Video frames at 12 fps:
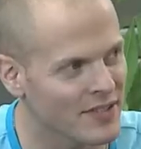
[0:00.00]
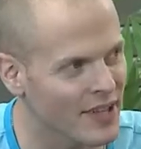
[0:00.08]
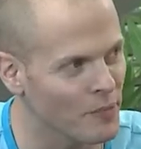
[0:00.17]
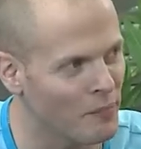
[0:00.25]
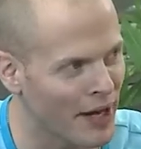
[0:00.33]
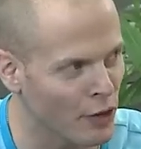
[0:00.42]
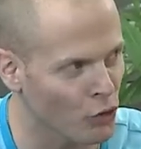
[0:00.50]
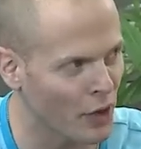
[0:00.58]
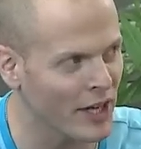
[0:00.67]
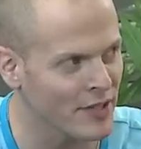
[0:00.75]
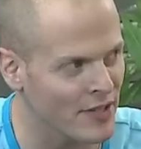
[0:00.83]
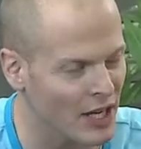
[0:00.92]
is that my
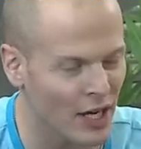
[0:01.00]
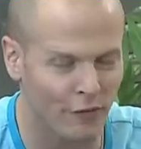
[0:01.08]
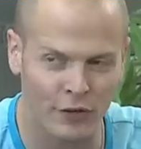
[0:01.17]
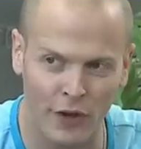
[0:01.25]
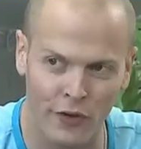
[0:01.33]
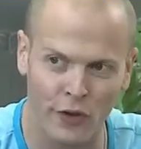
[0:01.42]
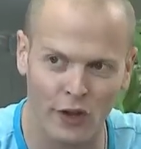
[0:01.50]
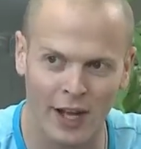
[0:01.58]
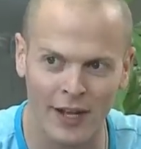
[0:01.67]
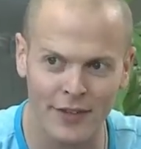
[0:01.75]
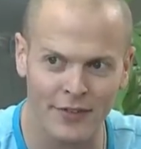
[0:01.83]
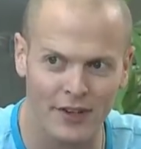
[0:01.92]
grades in every other
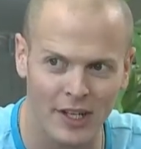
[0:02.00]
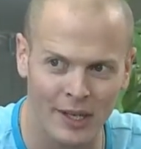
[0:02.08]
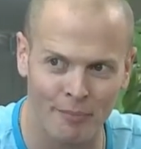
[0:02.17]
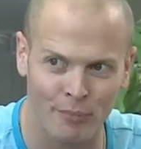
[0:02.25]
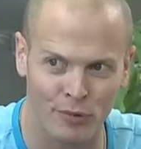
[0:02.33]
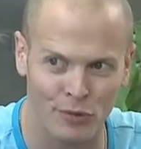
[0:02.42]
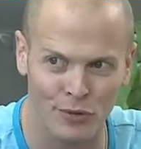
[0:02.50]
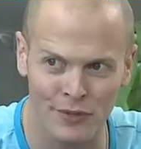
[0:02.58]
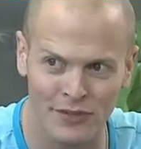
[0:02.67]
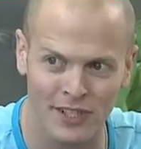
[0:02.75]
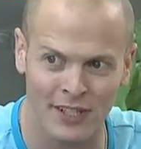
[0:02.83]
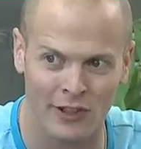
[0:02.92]
class
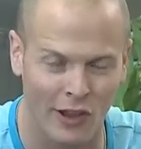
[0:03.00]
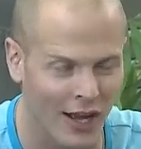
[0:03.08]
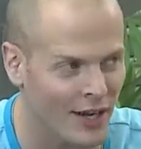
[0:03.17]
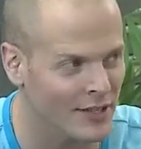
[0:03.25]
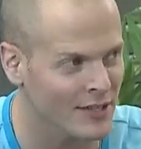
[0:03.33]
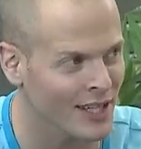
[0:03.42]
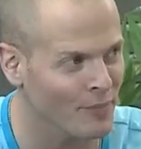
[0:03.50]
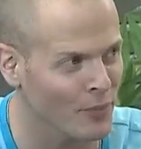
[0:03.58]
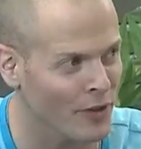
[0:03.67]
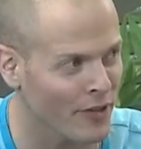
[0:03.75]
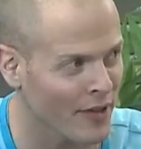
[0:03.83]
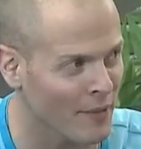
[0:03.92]
improved in lockstep
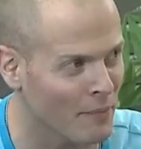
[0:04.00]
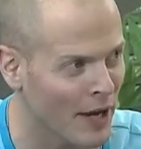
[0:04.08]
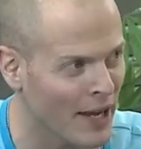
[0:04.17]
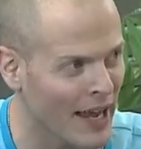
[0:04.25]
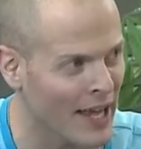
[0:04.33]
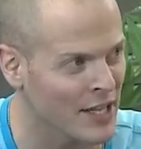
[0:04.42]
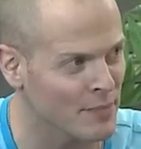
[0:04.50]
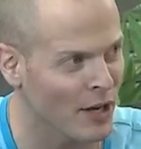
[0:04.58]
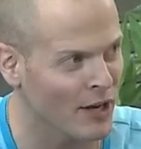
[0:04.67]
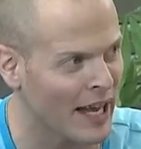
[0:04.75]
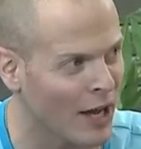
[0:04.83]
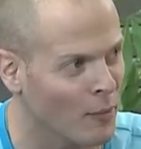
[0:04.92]
with my as
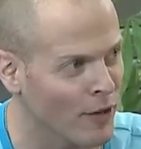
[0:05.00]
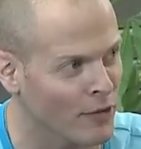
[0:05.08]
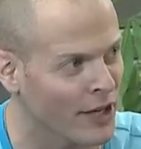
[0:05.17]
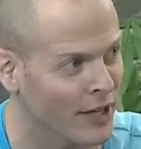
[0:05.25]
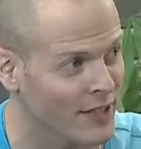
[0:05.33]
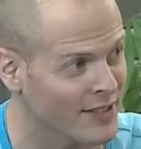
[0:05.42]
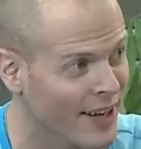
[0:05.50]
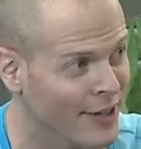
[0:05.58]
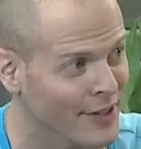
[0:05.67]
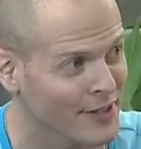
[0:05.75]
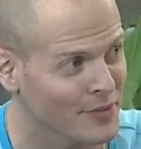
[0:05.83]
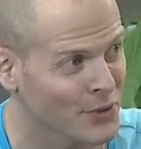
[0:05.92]
my how my writing got
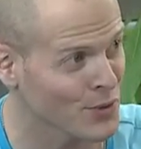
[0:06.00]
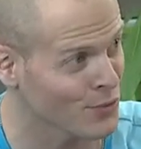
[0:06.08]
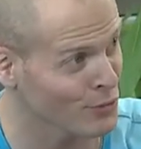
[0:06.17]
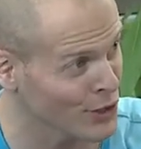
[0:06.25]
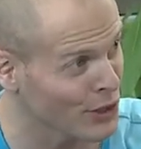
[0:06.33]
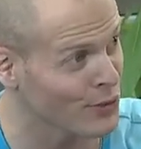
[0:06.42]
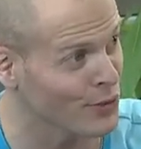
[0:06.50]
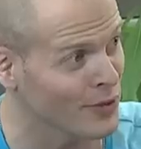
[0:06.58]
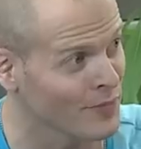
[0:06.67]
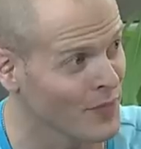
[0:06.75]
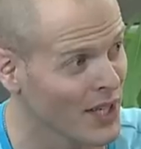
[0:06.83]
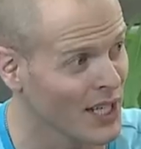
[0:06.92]
tighter, which was really cool.
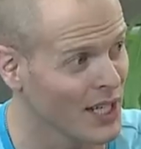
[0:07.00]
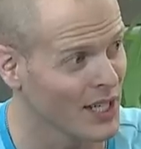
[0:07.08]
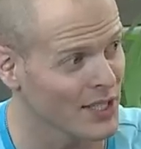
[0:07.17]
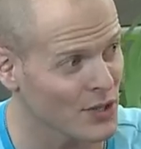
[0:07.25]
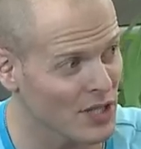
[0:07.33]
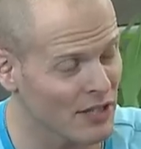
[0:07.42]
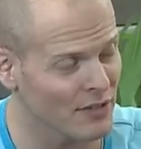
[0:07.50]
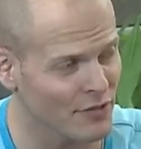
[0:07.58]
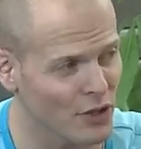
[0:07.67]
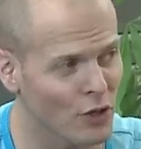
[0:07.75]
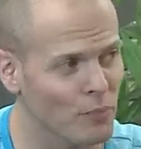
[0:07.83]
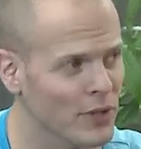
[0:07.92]
So even if
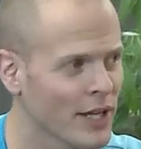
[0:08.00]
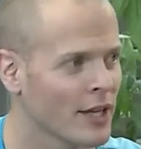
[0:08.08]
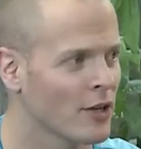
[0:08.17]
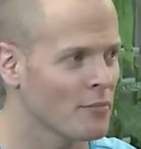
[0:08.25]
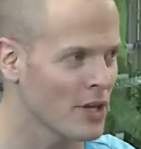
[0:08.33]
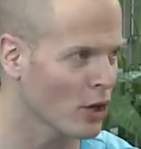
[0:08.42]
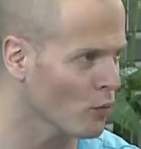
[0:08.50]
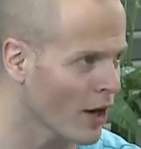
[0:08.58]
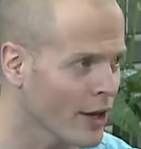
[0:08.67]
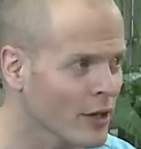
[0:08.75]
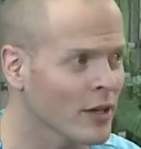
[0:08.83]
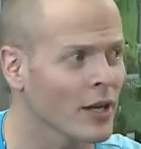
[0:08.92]
you don't plan on being a
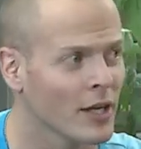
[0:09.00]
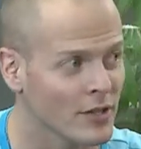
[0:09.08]
writer,